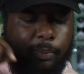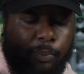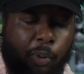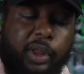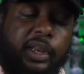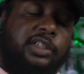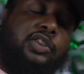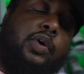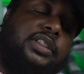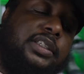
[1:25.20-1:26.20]
Boy, these
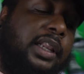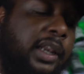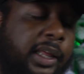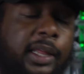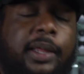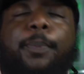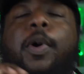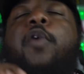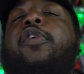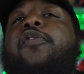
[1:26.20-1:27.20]
joints is clean.
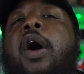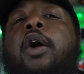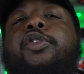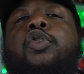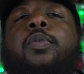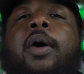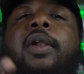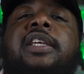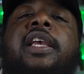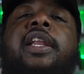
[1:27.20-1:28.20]
Perfect fall shoe, bro.
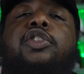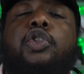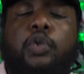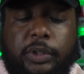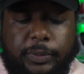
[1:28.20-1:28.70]
Let's get into it.